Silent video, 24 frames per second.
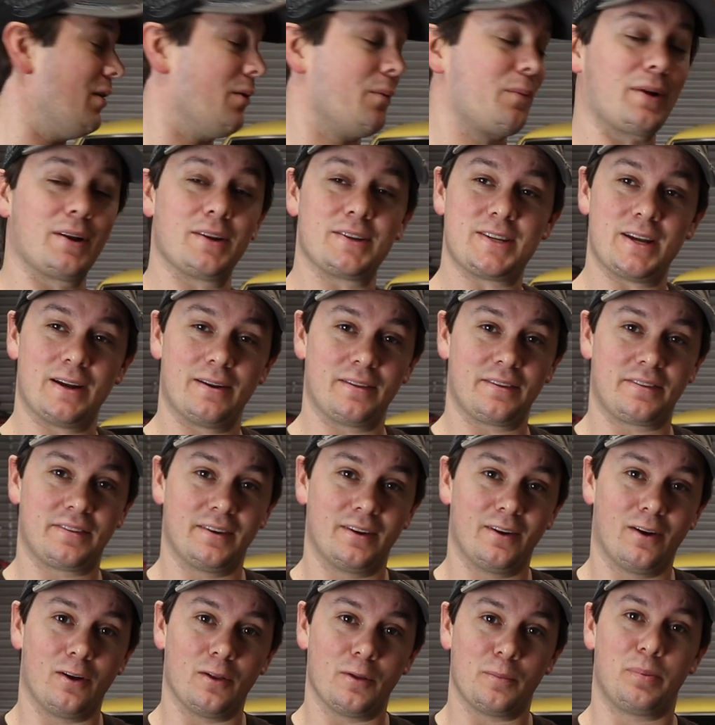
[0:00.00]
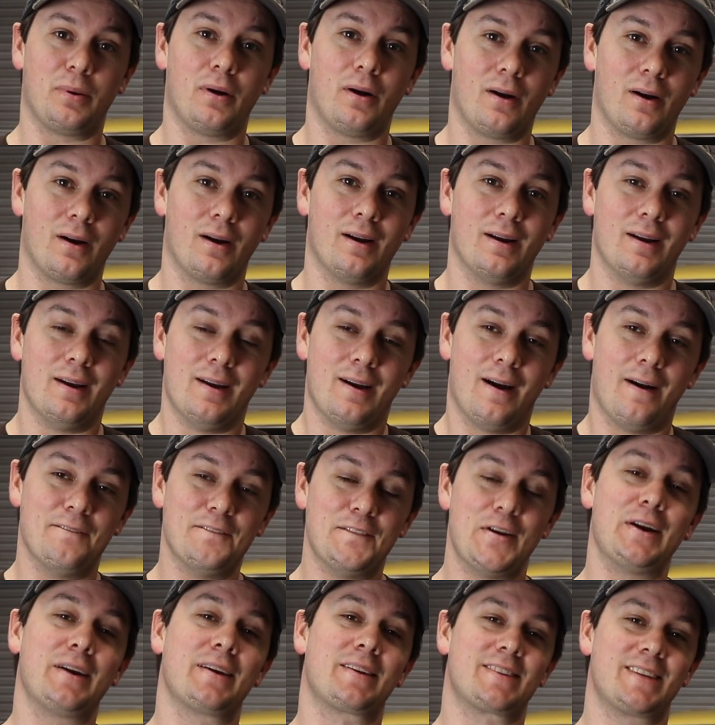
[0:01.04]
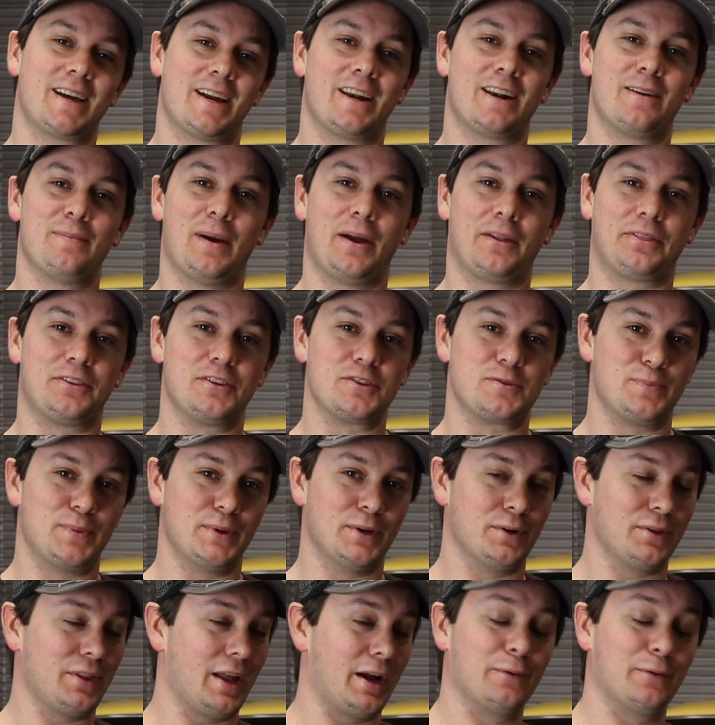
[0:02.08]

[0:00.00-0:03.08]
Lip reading: We're going to tear this thing all apart. I'm very excited about this build.